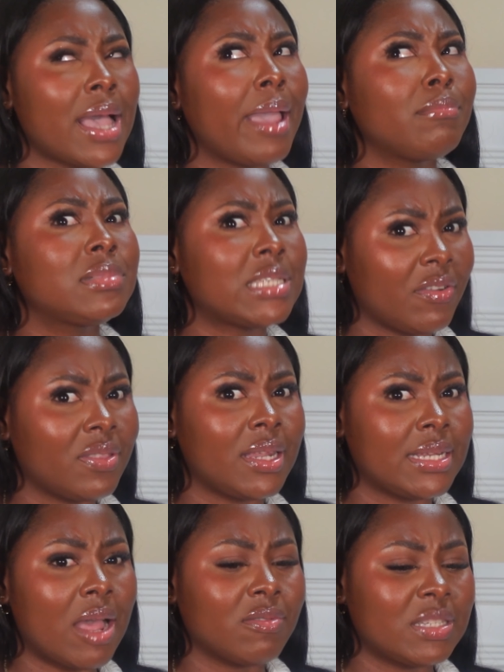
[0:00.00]
i'm
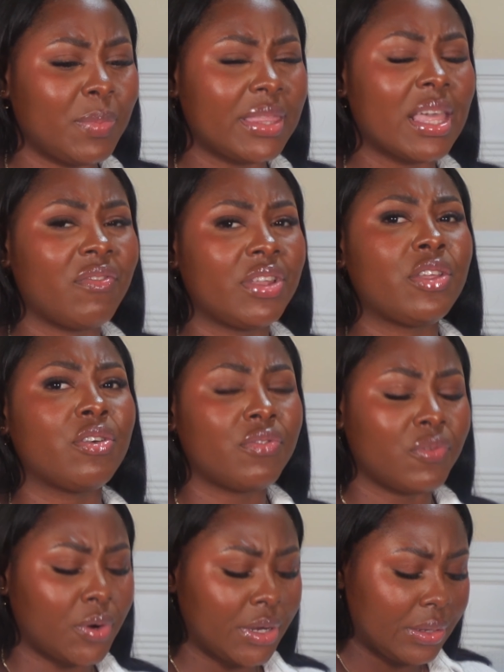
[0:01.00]
definitely down to make that video
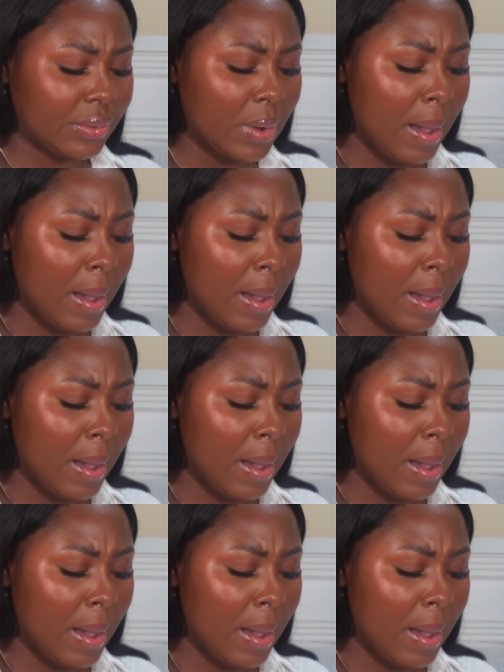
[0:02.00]
for you